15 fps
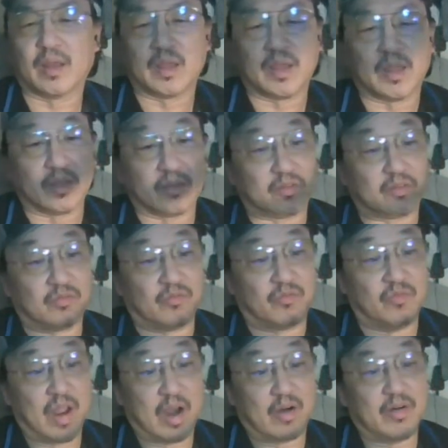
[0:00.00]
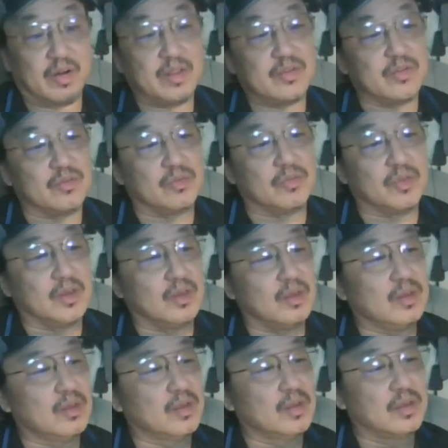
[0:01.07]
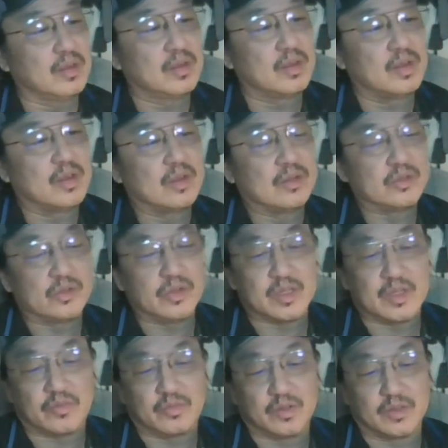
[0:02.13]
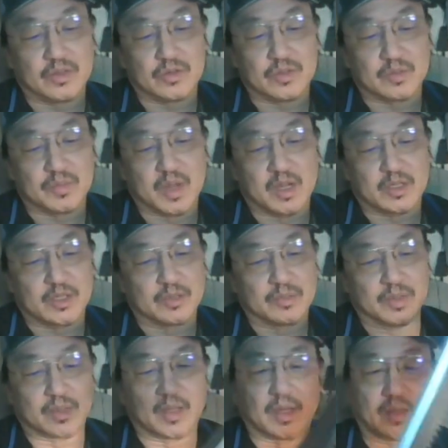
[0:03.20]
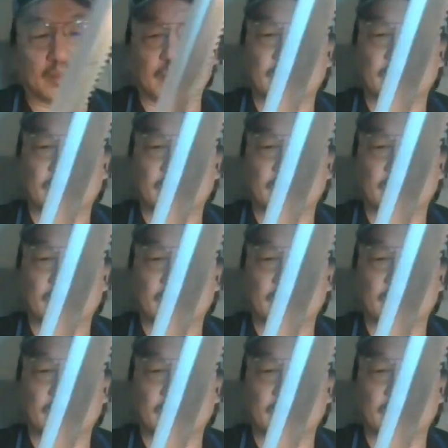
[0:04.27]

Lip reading: It's very toothy, so you could definitely do some notching with that.